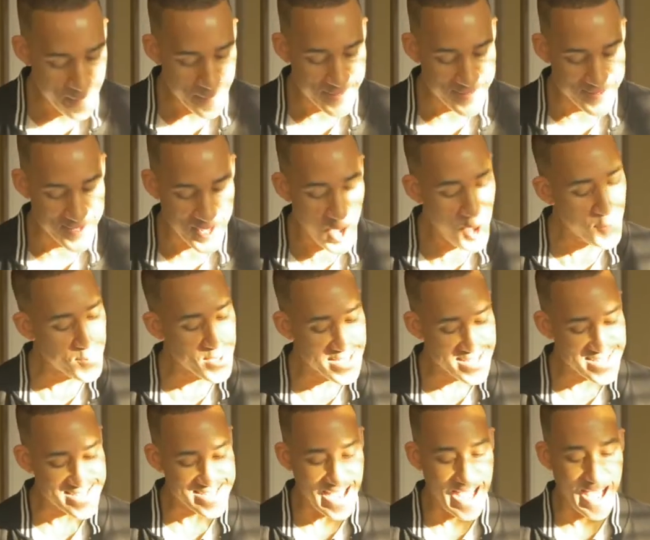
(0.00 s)
Naaman
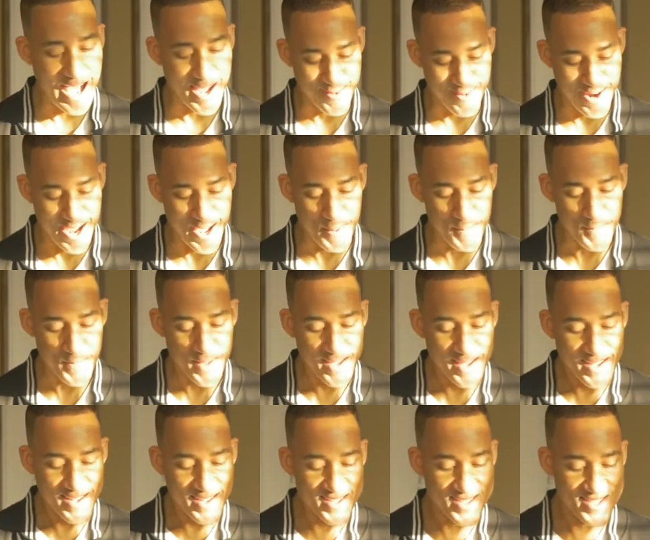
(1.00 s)
gets hot, right?
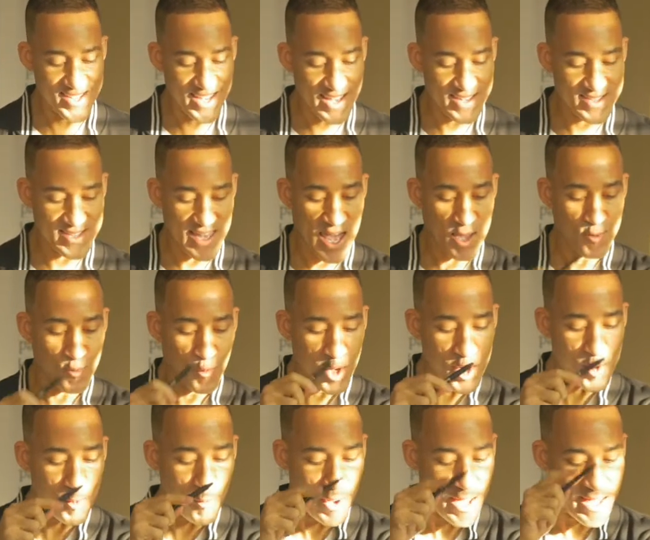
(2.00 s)
He says, and went
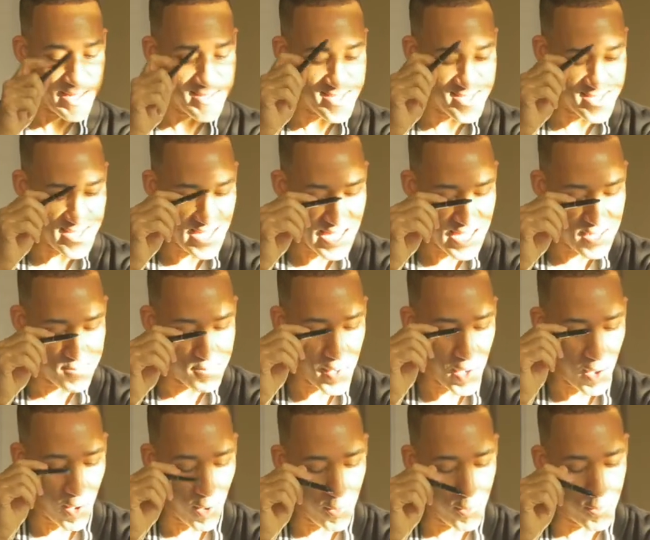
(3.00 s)
away and said,
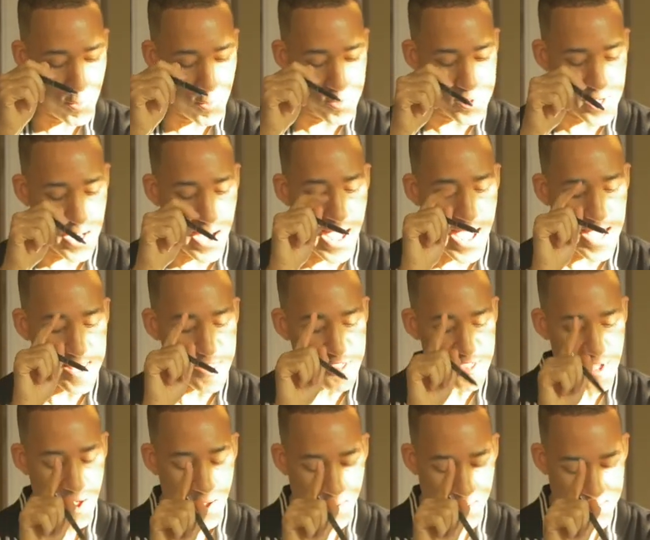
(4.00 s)
behold, I
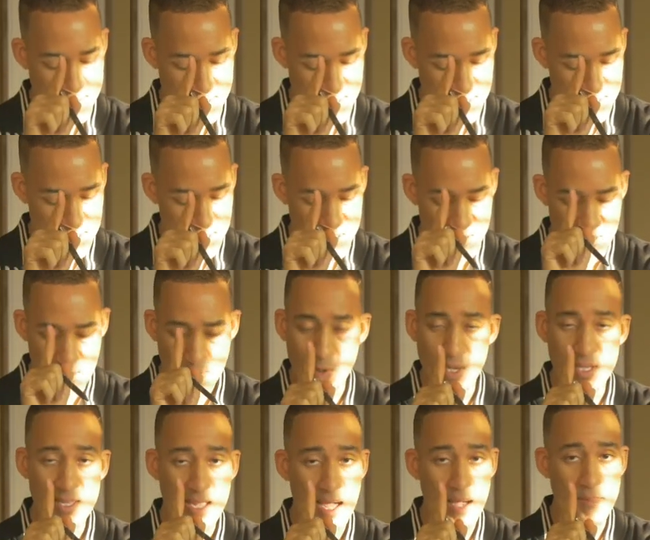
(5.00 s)
thought, listen to
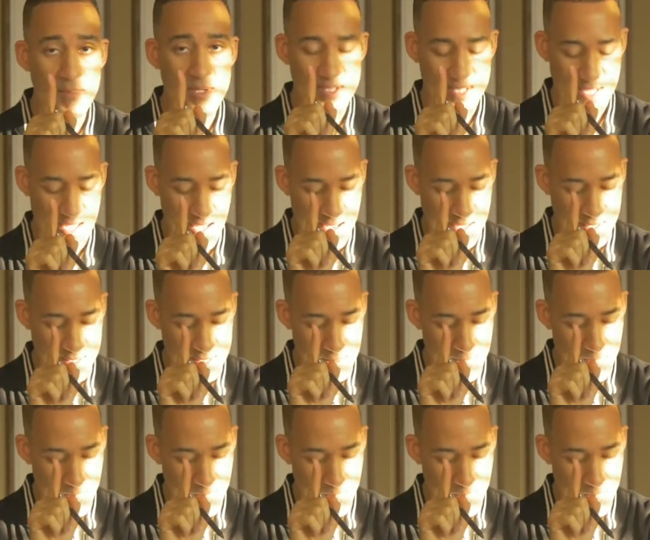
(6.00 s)
what Naaman says,